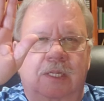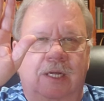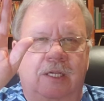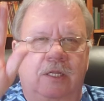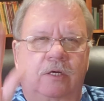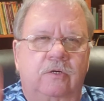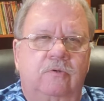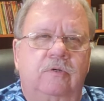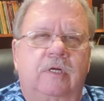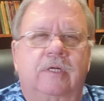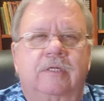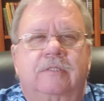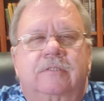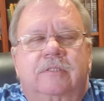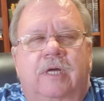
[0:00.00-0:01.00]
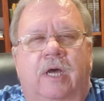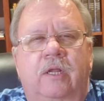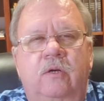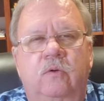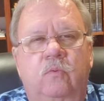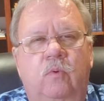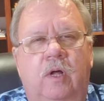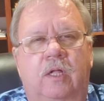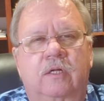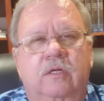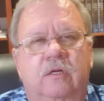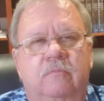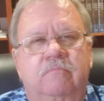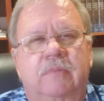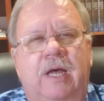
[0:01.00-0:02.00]
Hello, and
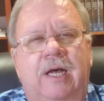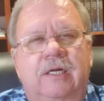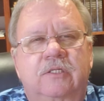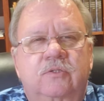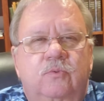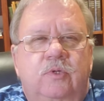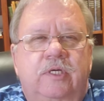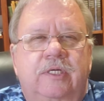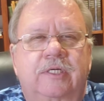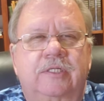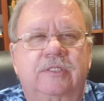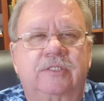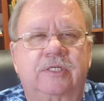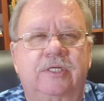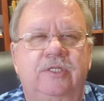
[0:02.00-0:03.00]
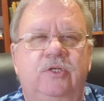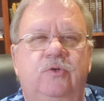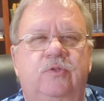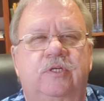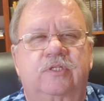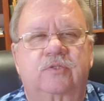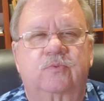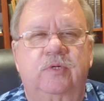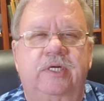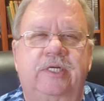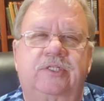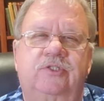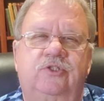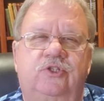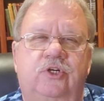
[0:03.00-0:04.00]
welcome as we continue this
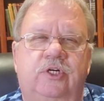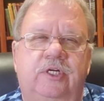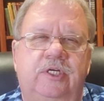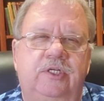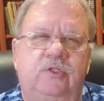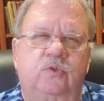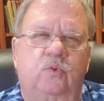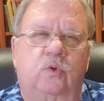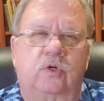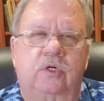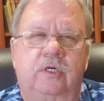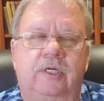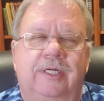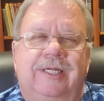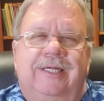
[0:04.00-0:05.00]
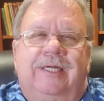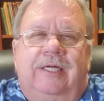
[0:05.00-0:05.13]
week's journey toward